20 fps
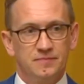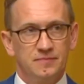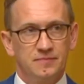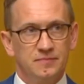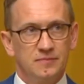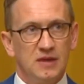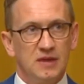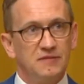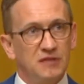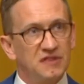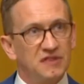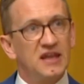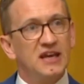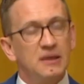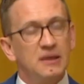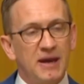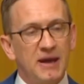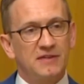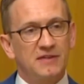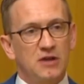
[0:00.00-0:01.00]
If you think
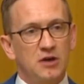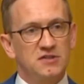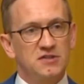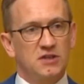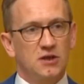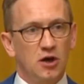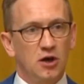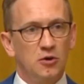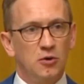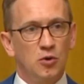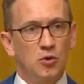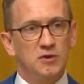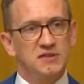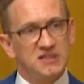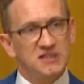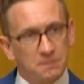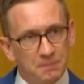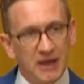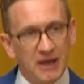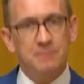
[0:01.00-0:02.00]
about those cohorts,
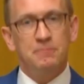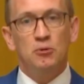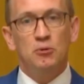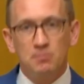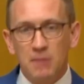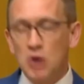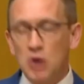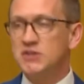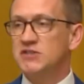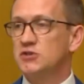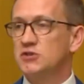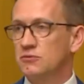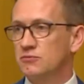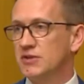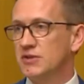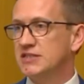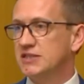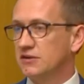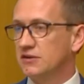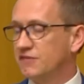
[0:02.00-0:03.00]
the people most at
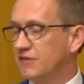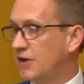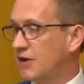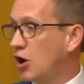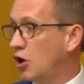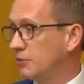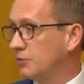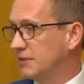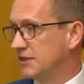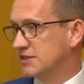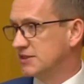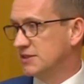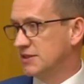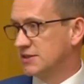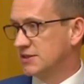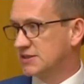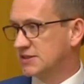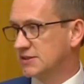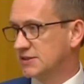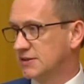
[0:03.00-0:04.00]
risk of
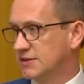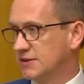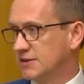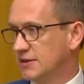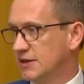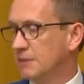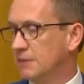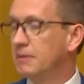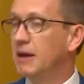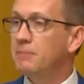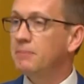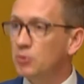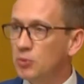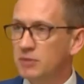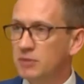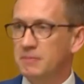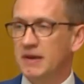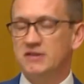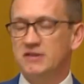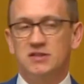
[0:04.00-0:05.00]
homelessness, people
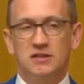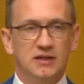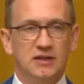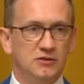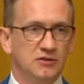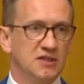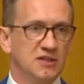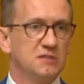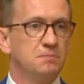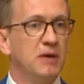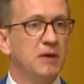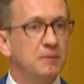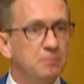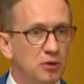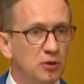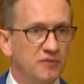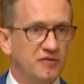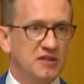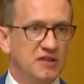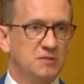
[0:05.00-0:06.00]
with mental illness, people
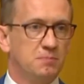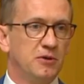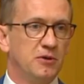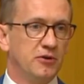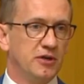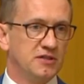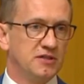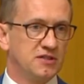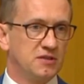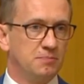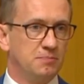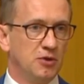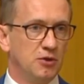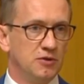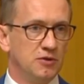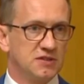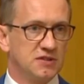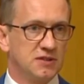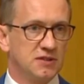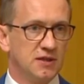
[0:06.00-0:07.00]
who've experienced
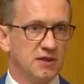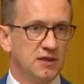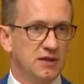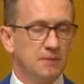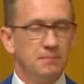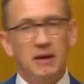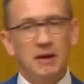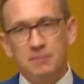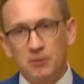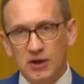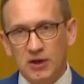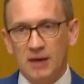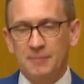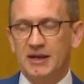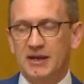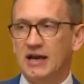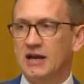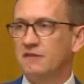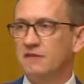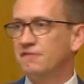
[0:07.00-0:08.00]
abuse, people
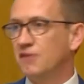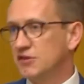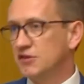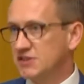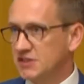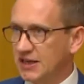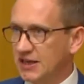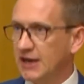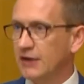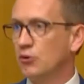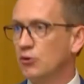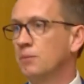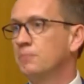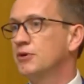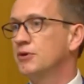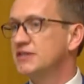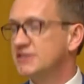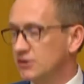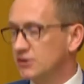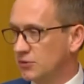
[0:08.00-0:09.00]
coming out of foster care or
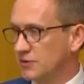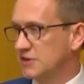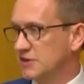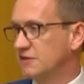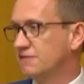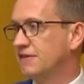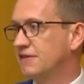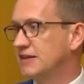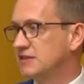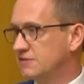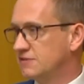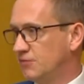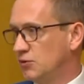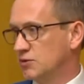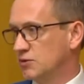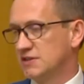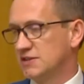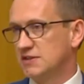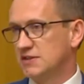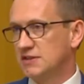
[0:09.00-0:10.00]
prison or the Defence
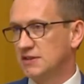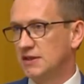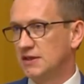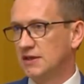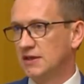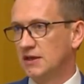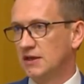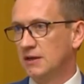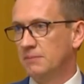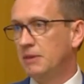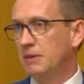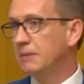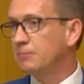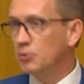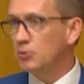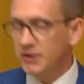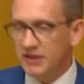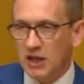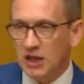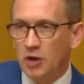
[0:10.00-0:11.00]
Forces, people
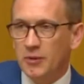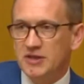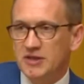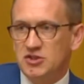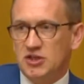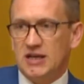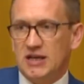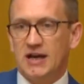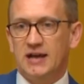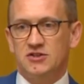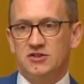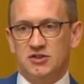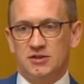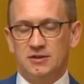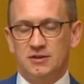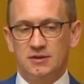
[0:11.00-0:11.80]
with low education,